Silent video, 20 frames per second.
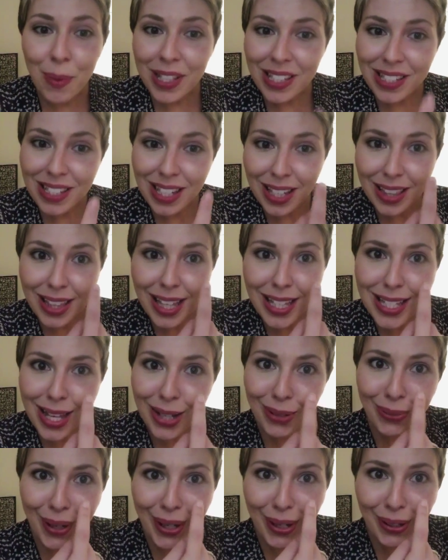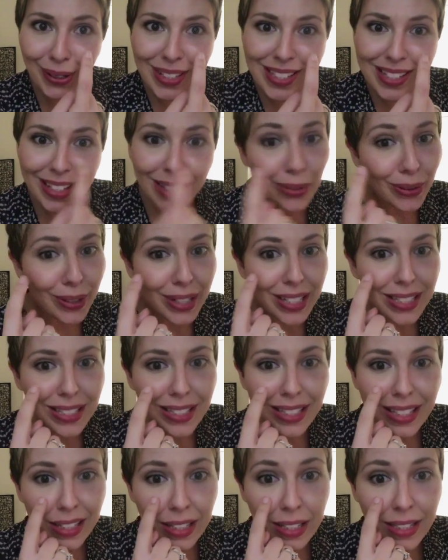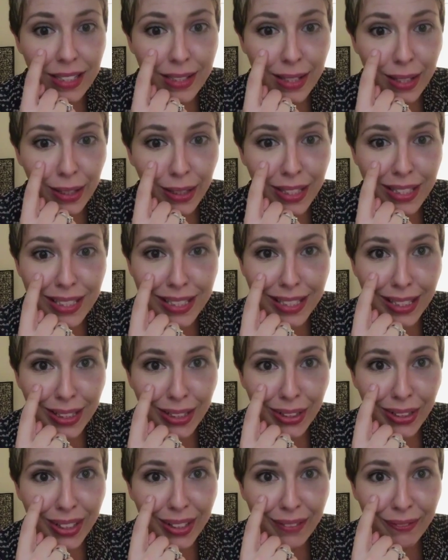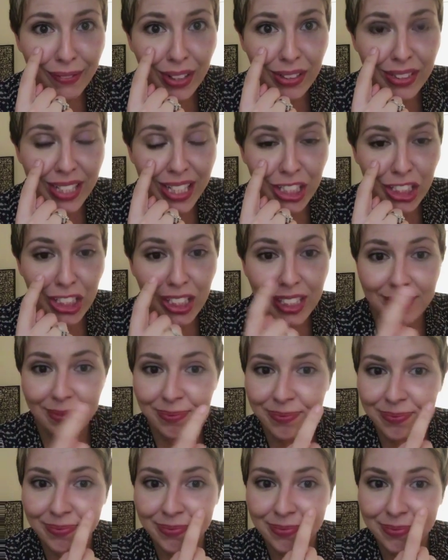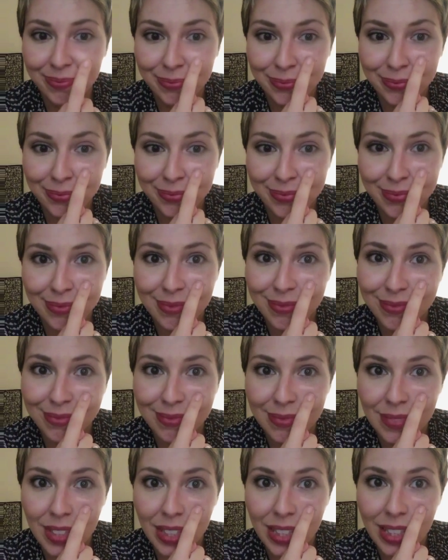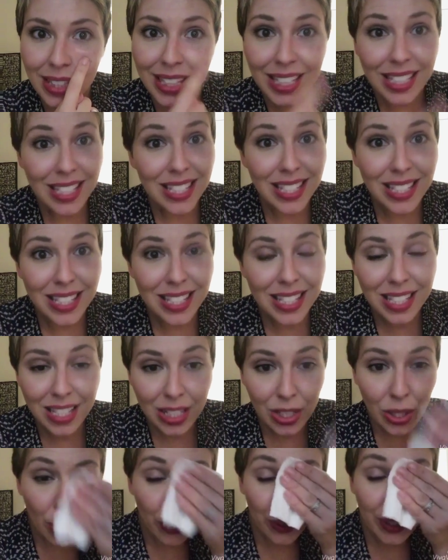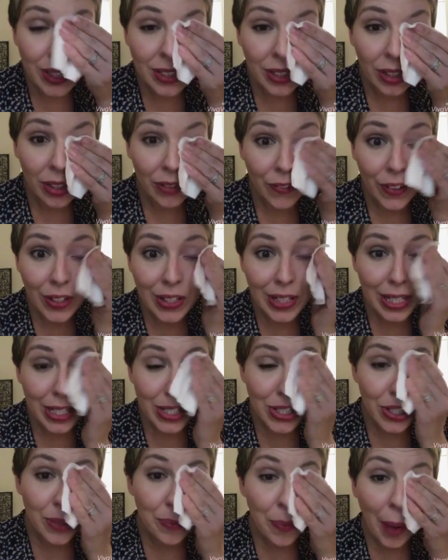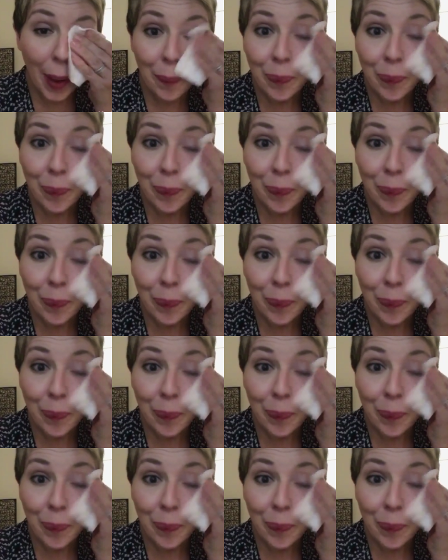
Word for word: But see, that's how great our concealer is. This is our concealer foundation. This is no concealer foundation.